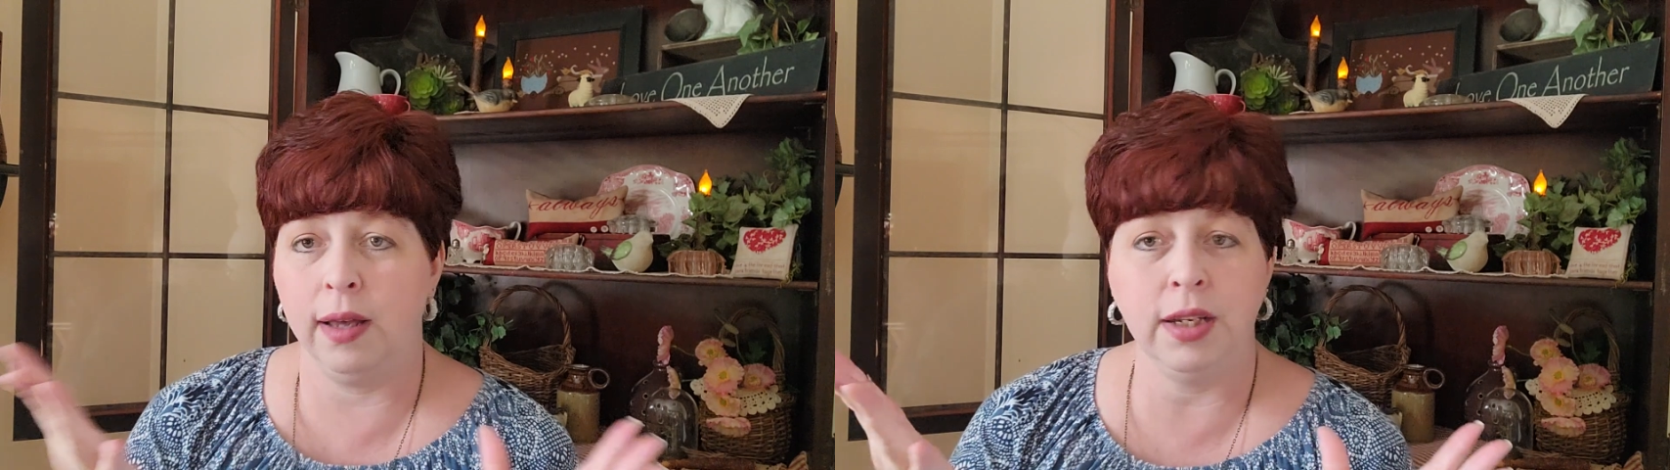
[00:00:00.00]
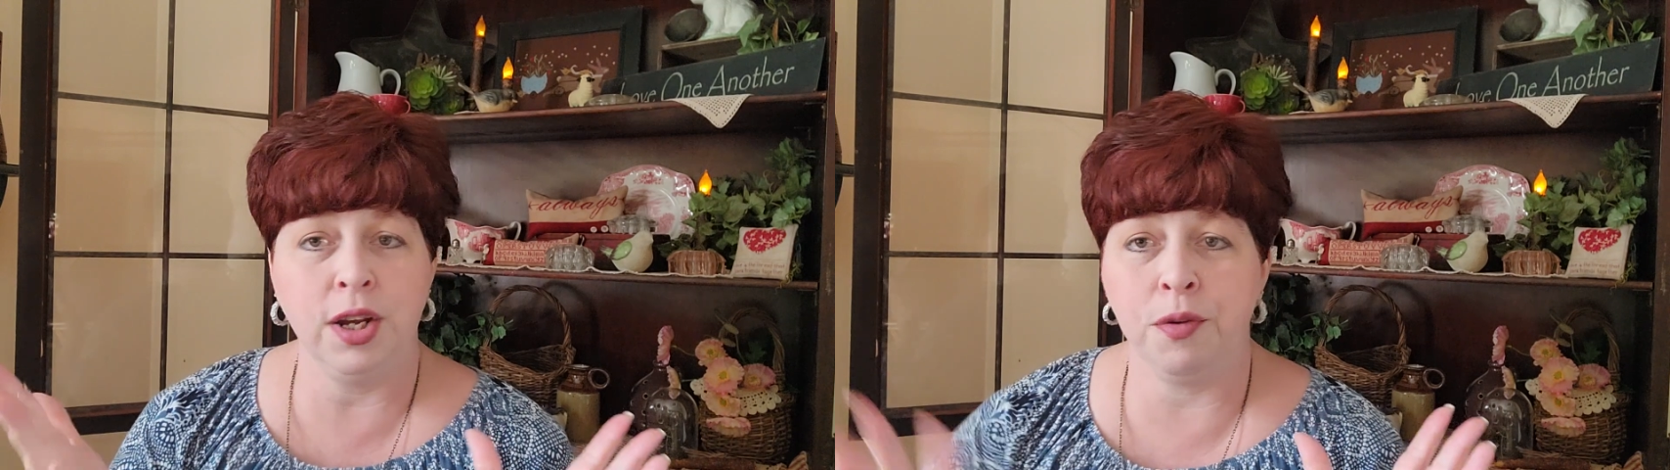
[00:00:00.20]

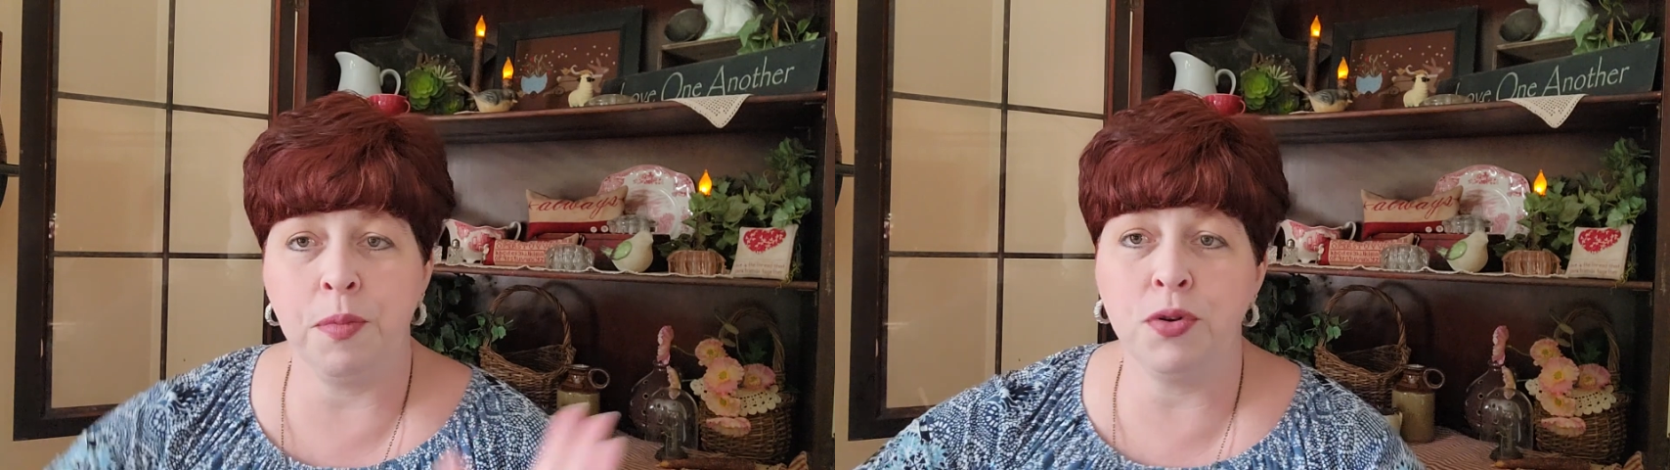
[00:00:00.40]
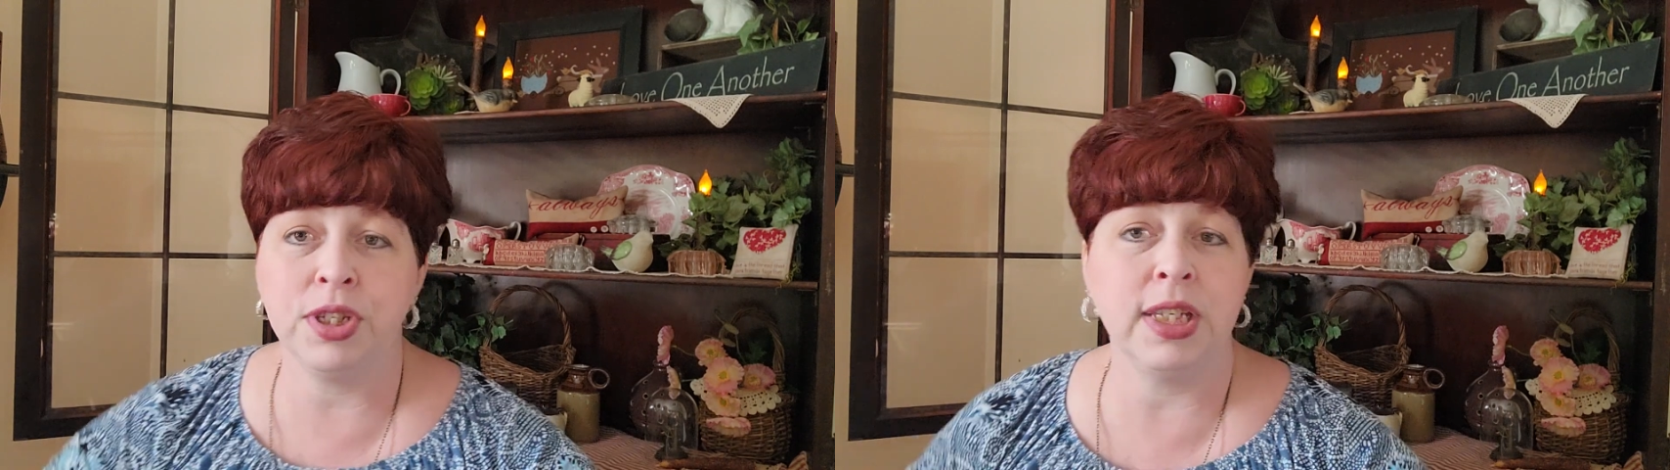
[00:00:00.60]
you know,
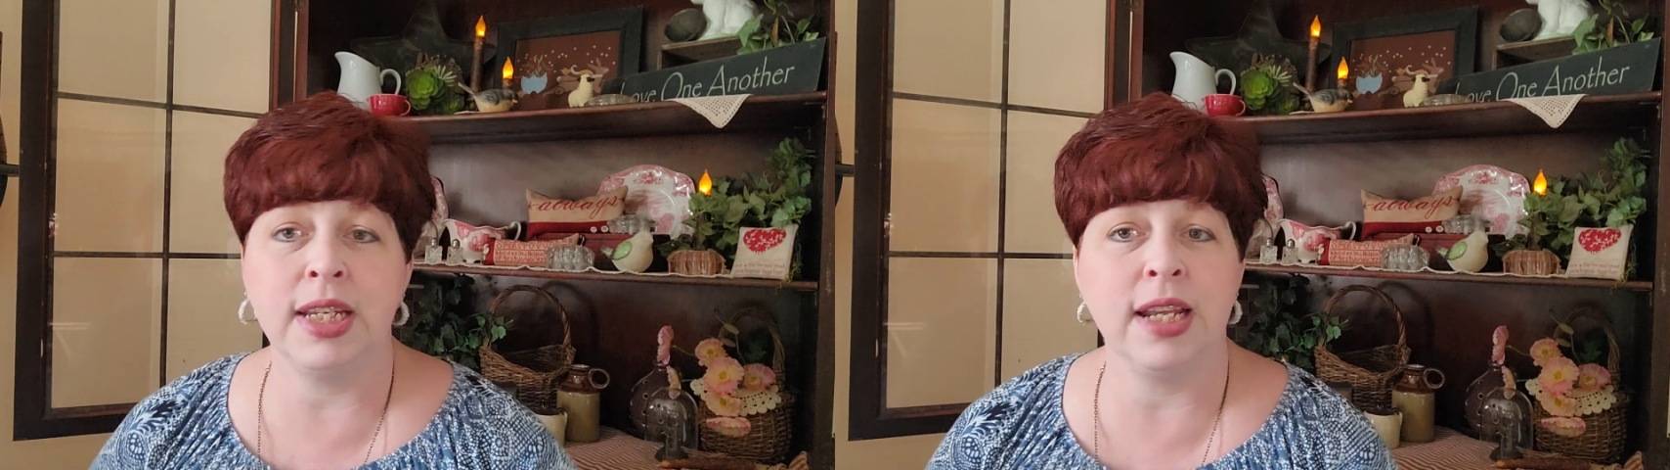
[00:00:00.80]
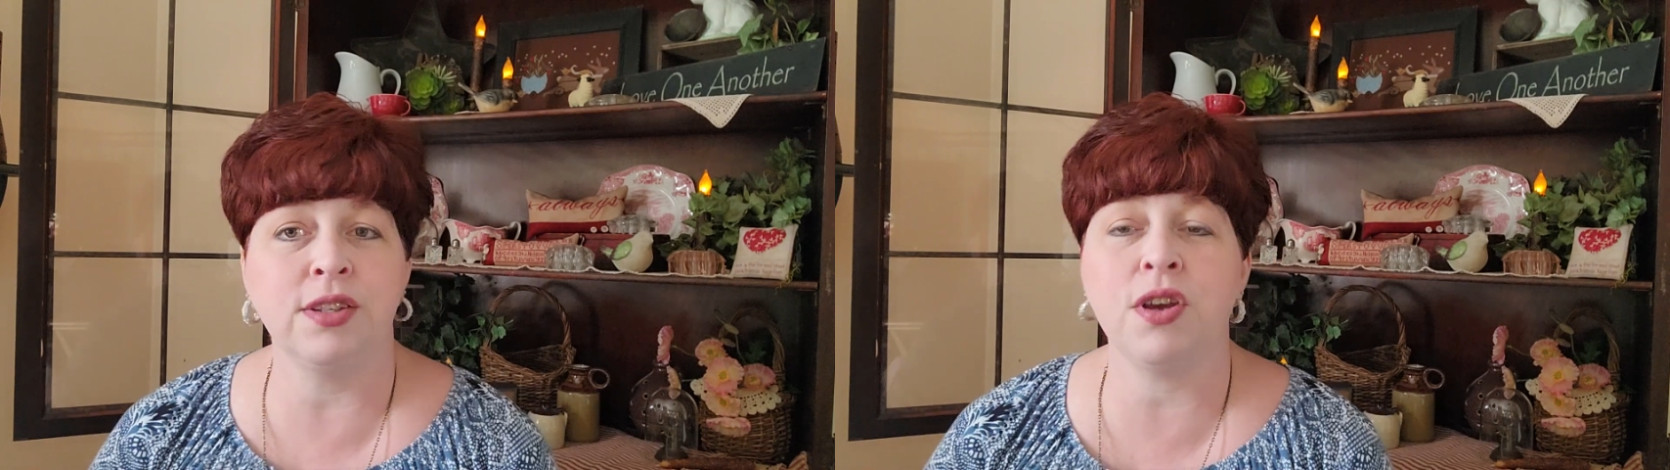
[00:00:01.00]
most of the
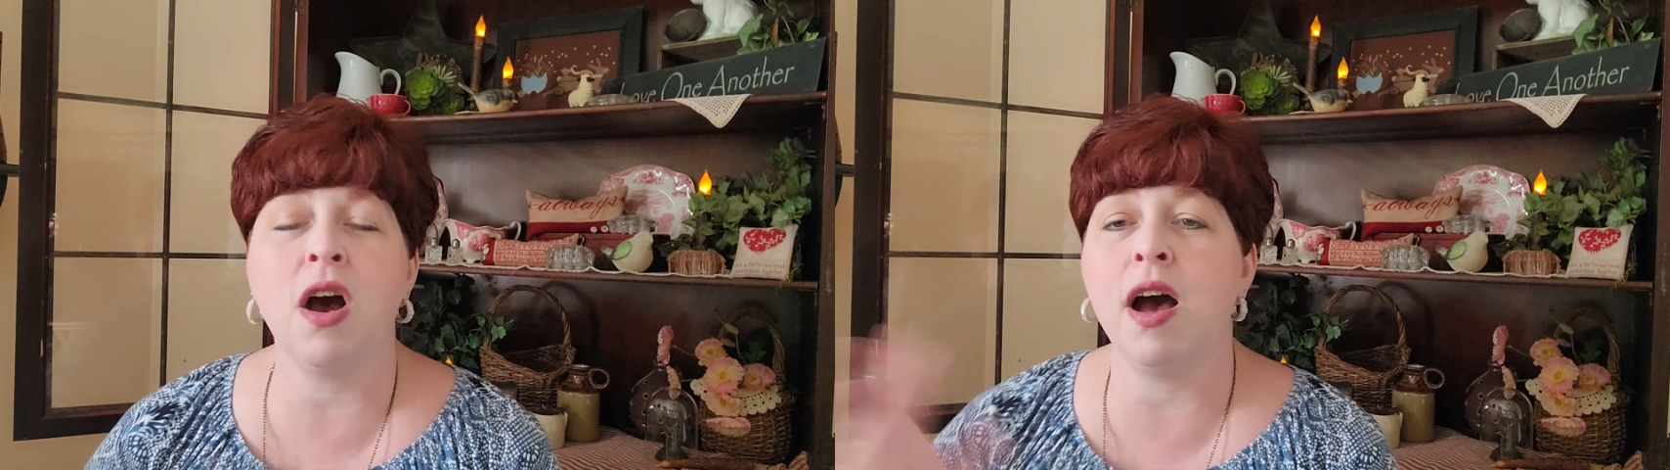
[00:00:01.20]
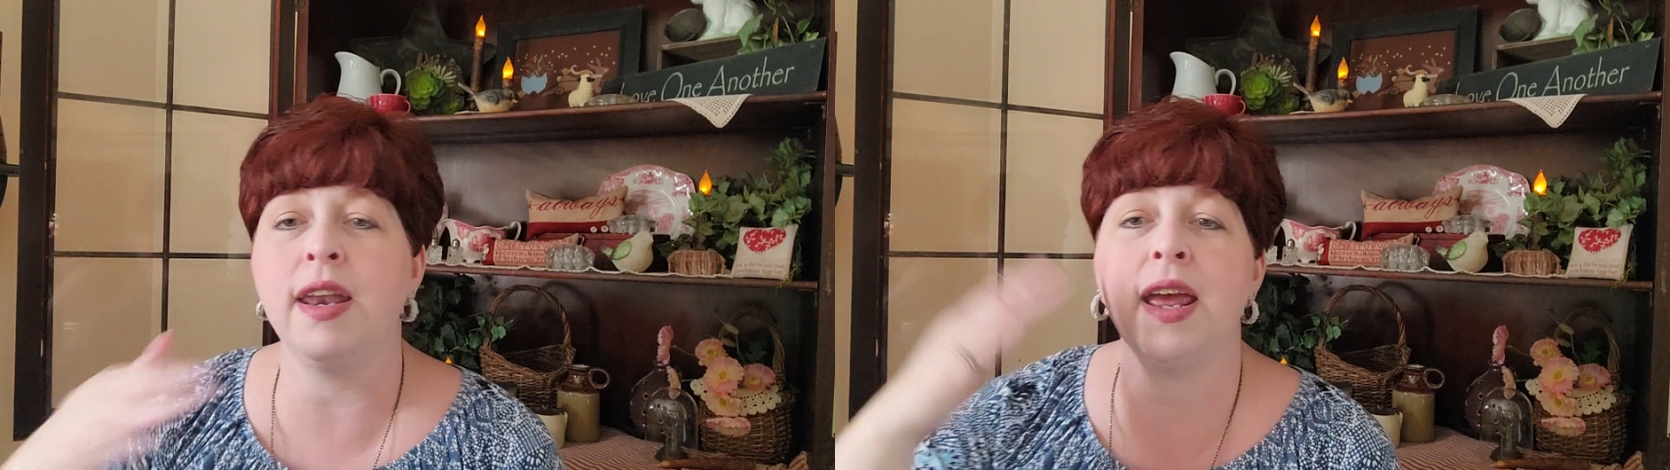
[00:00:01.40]
day's gone,